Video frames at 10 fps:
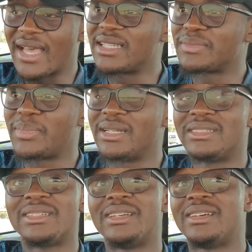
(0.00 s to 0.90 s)
that,
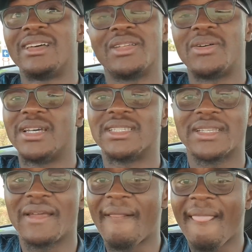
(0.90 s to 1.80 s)
but
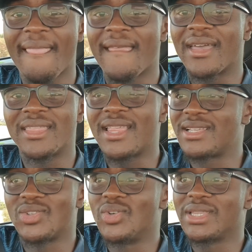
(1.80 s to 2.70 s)
otherwise,
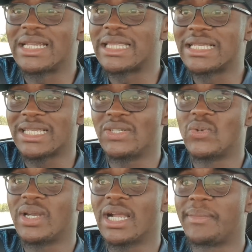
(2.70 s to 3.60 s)
there's the only 3 things I
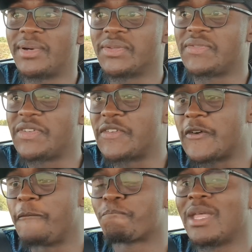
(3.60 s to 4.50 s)
don't like about the
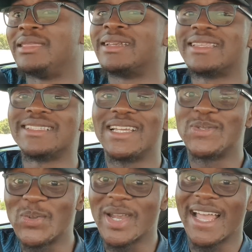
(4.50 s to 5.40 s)
vehicle. And 3 things I
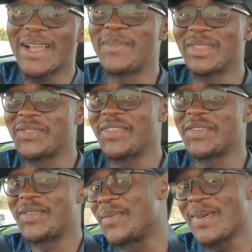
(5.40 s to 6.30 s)
do like about the
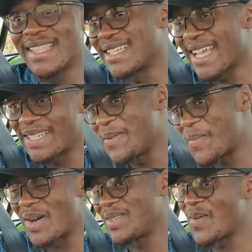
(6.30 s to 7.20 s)
vehicle. We have the exciting
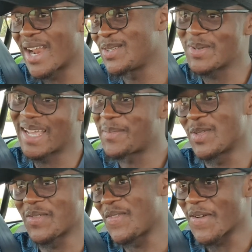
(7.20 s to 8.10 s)
part. What I do like
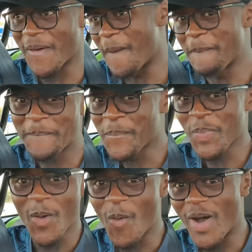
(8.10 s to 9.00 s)
about the vehicle,
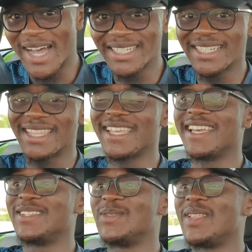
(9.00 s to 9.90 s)
1, I
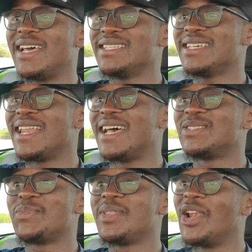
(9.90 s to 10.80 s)
think you guys know that, it
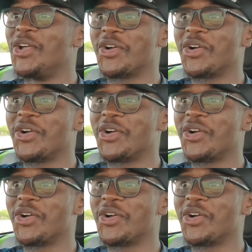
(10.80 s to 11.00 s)
has to be the